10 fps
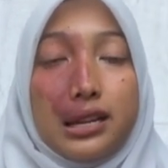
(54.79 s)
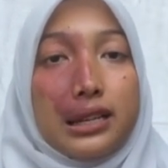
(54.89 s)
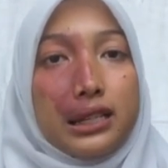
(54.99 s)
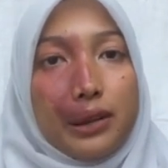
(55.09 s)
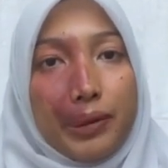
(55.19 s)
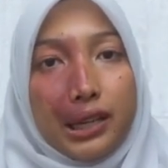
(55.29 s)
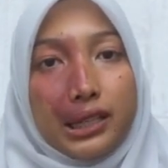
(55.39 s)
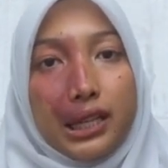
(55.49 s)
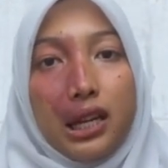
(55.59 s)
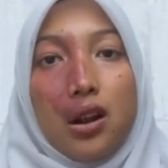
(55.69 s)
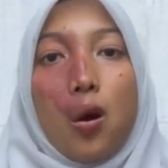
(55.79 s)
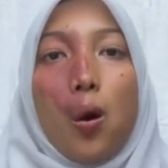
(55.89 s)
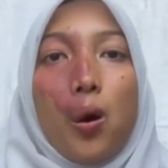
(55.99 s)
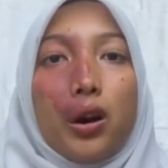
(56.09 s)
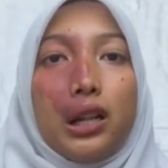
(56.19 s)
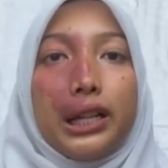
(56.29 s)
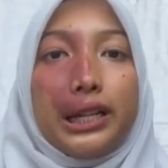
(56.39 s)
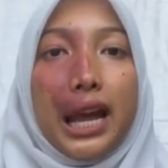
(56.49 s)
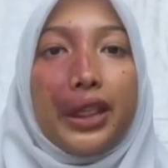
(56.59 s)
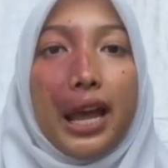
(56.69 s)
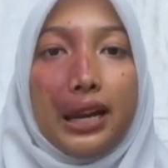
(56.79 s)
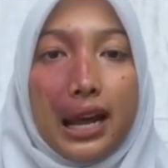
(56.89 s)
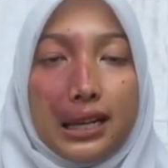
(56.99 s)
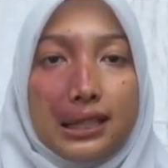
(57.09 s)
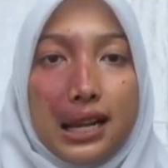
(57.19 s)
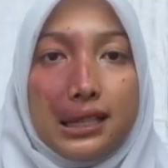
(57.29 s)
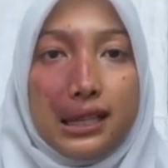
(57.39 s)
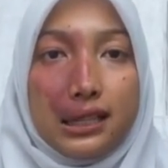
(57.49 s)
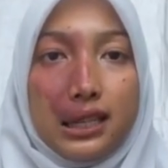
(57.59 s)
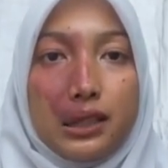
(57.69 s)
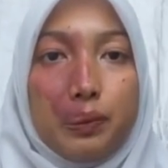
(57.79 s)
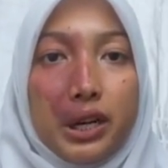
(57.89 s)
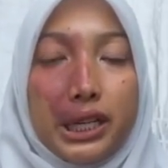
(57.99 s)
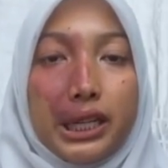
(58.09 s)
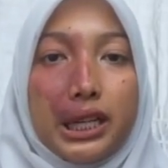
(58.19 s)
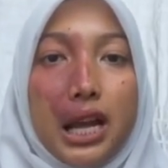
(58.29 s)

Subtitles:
disability, or early death and excess disease burden.